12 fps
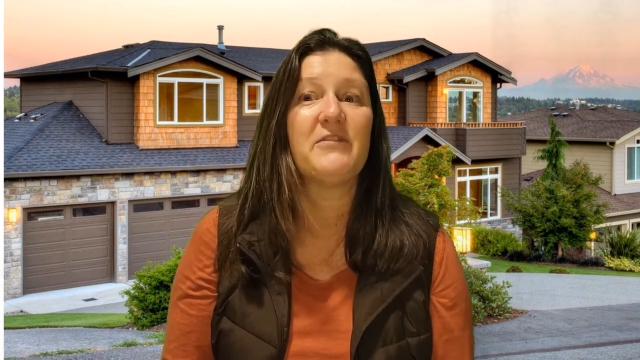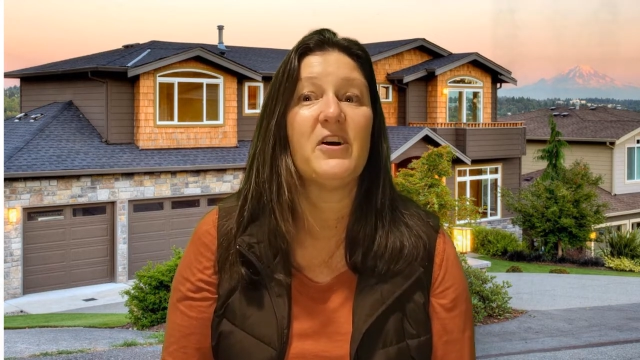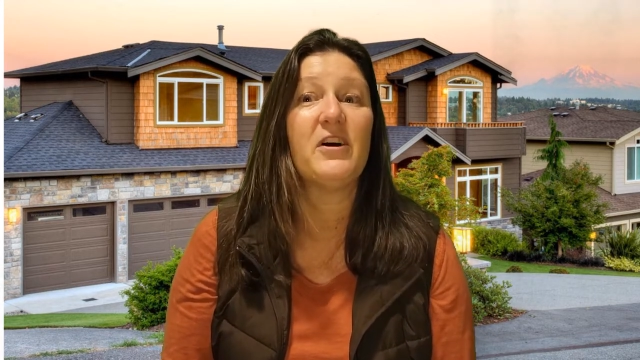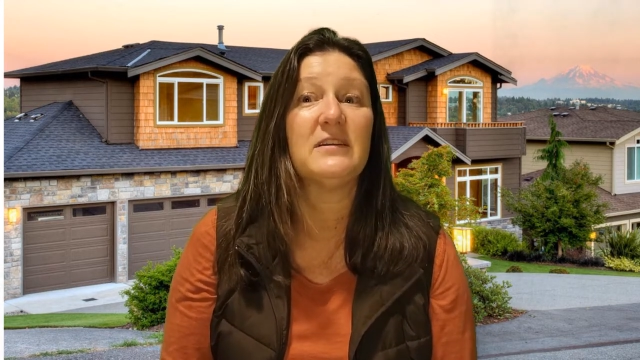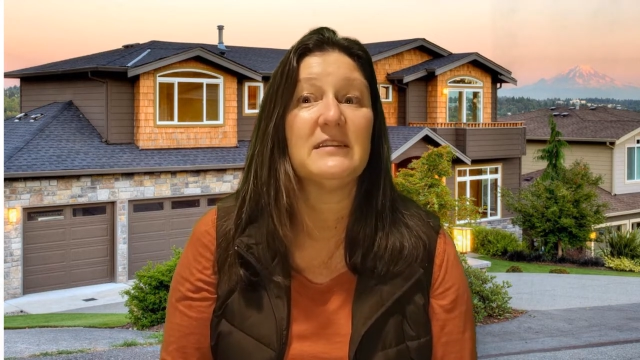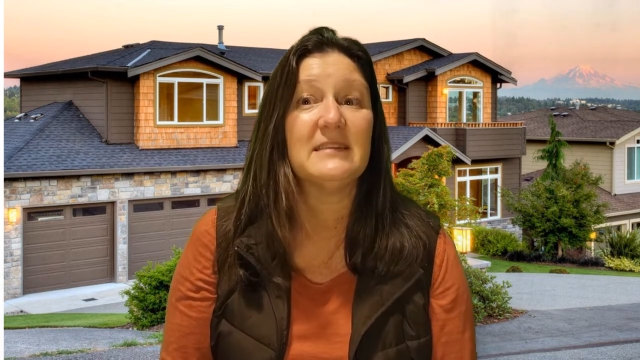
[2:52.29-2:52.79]

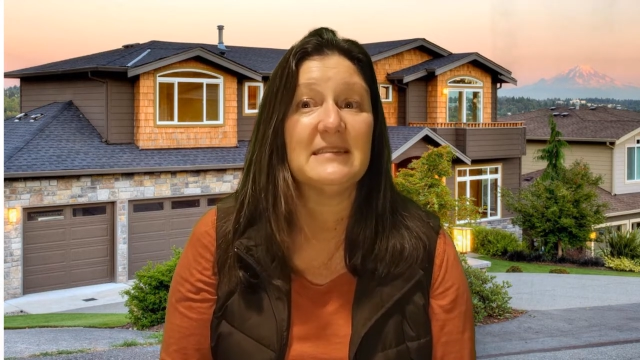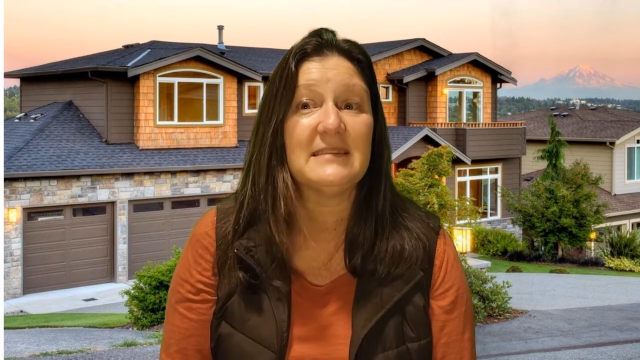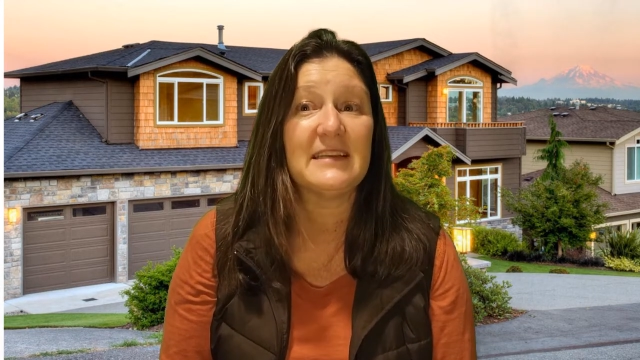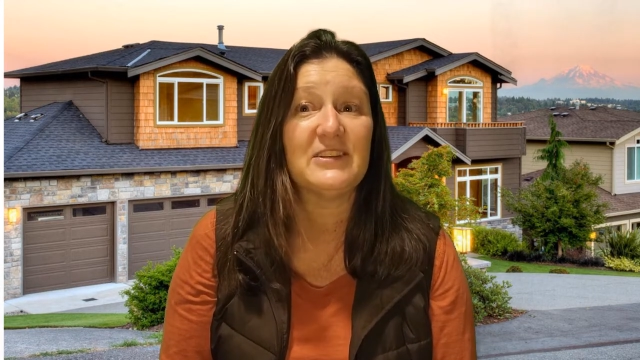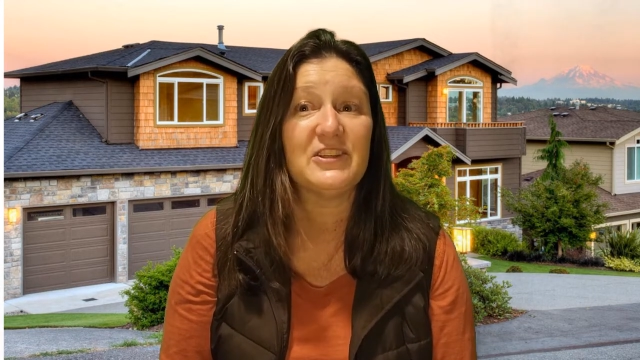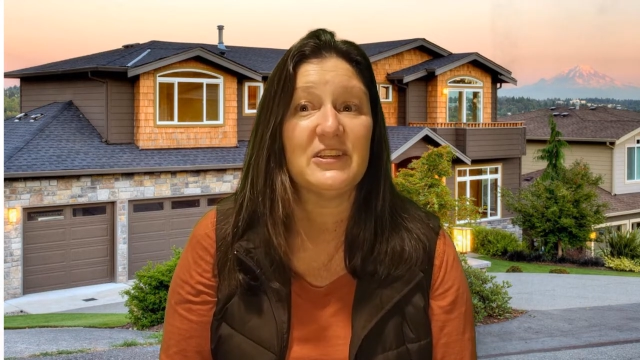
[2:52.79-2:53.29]

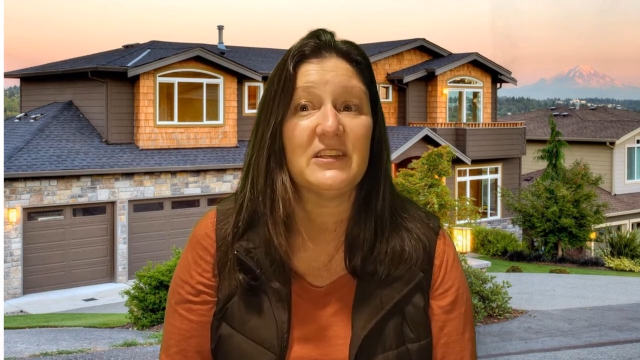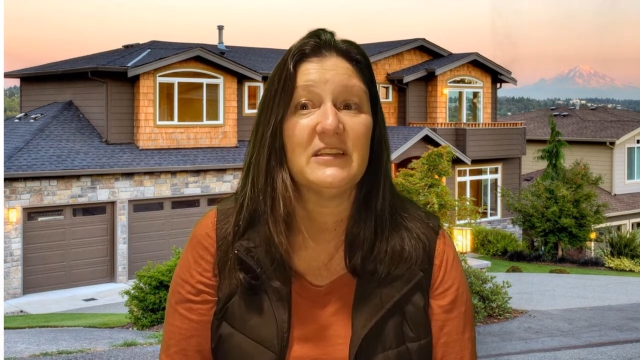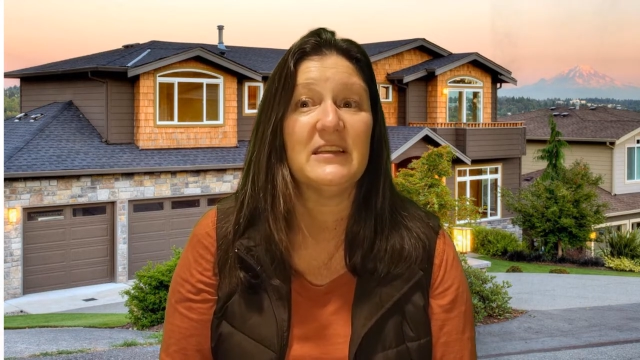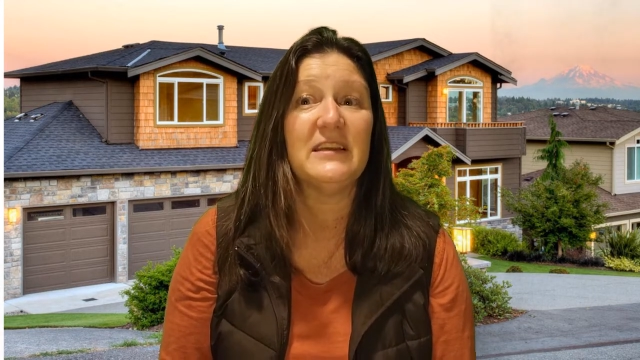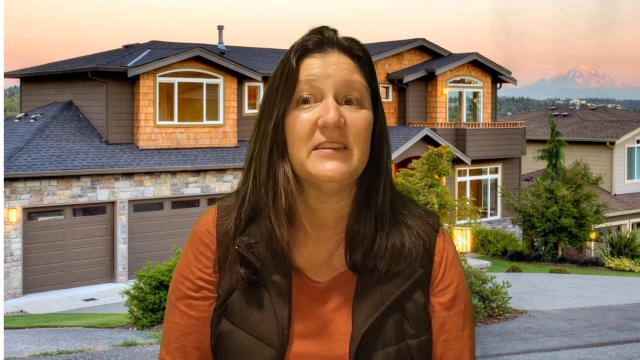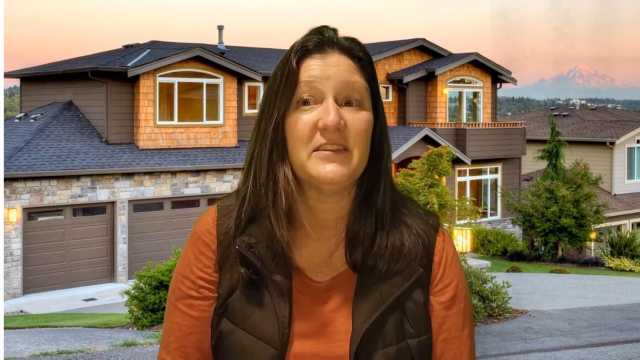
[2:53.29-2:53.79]

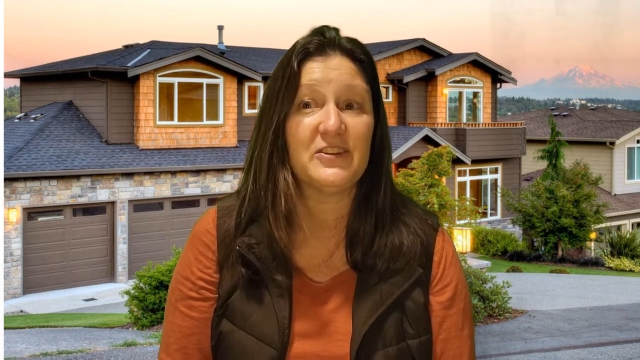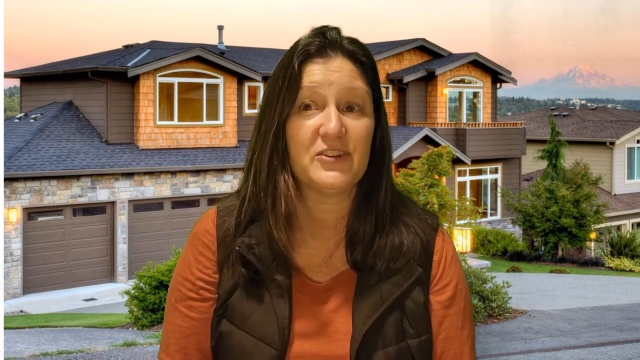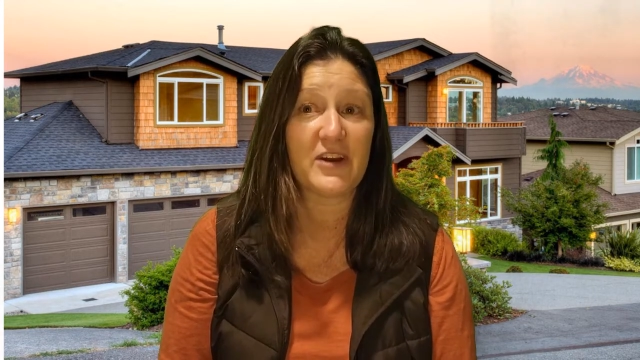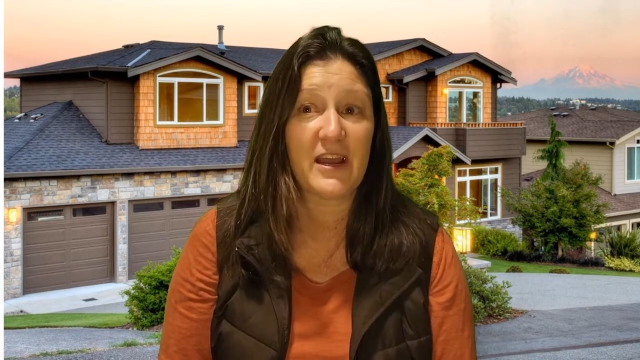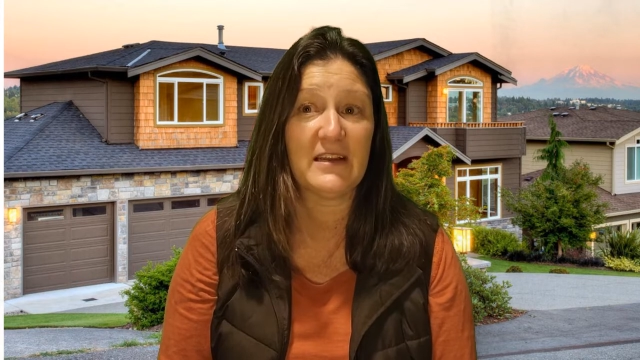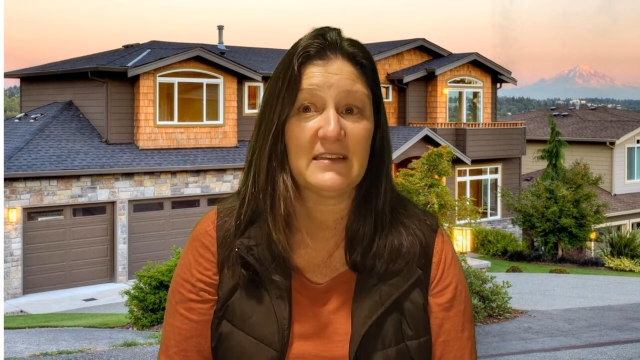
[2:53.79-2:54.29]
condensation in the
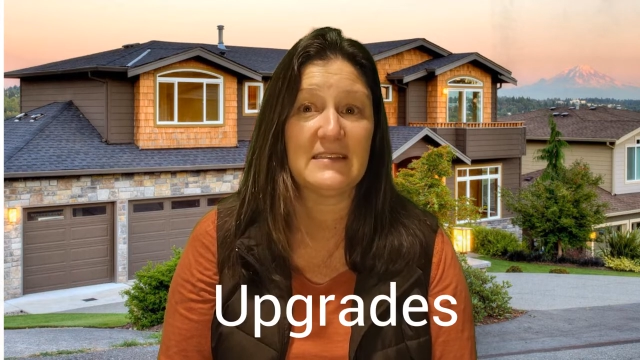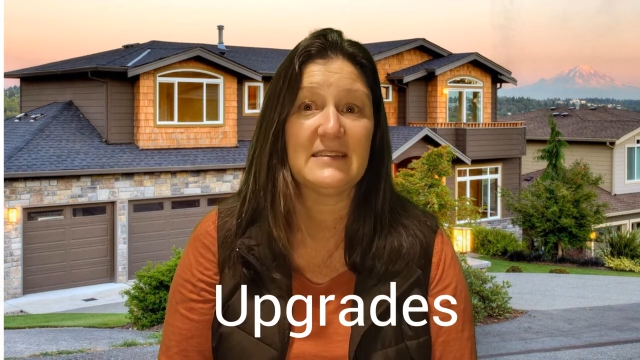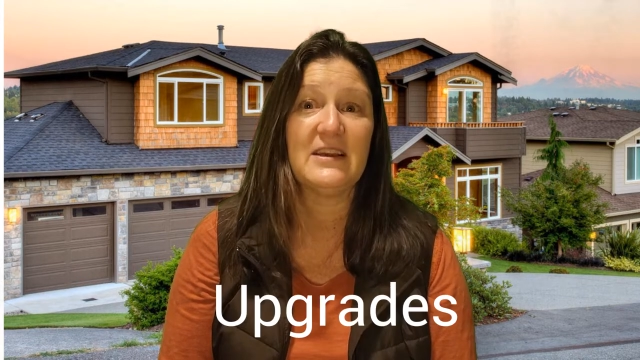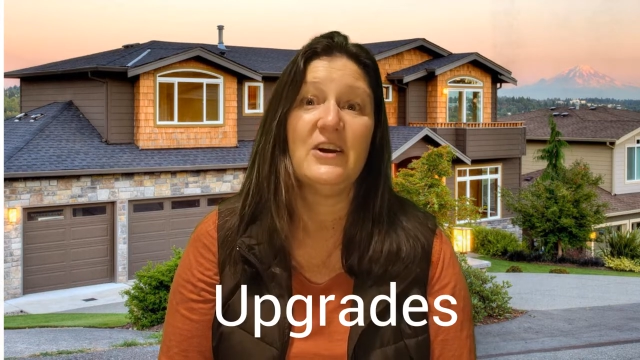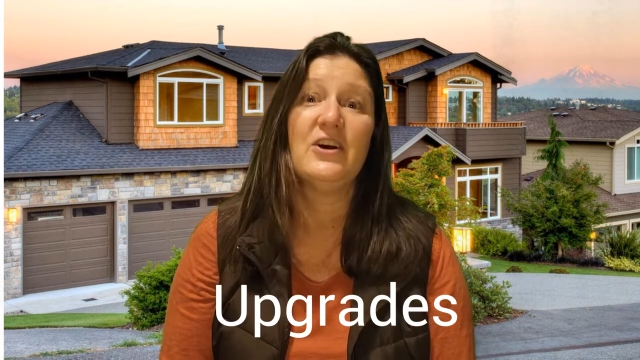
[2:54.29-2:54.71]
cracks,